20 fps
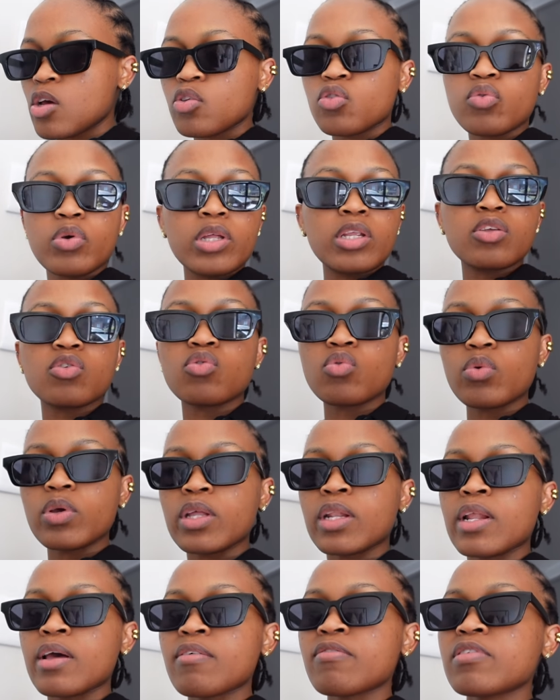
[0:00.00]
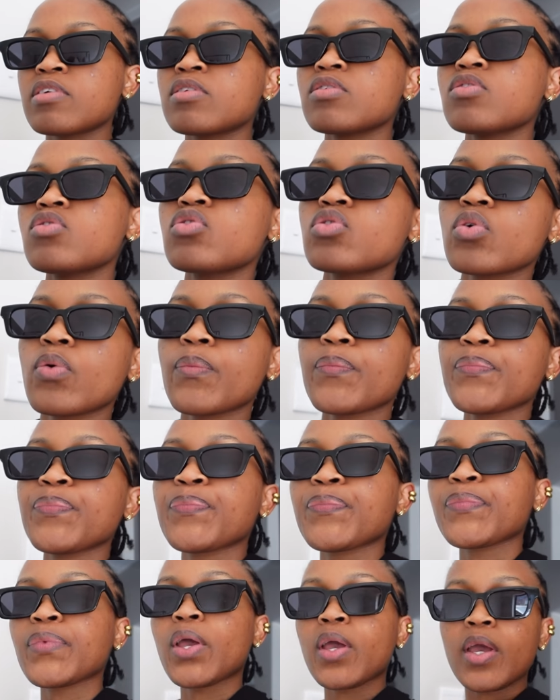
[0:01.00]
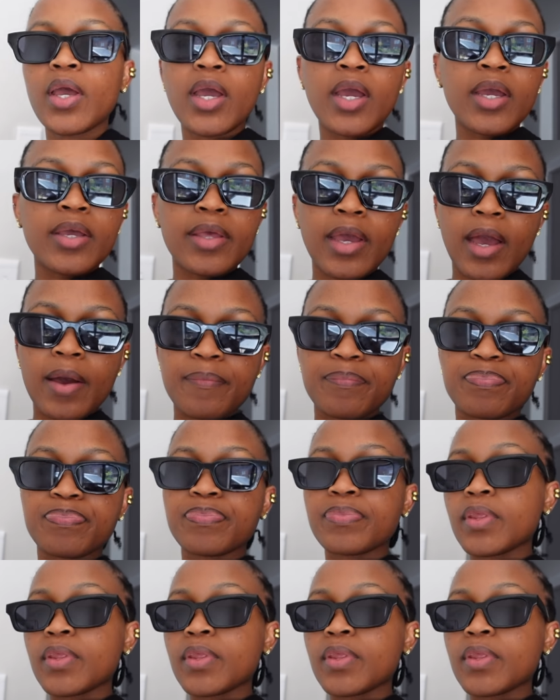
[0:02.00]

22 11 so yeah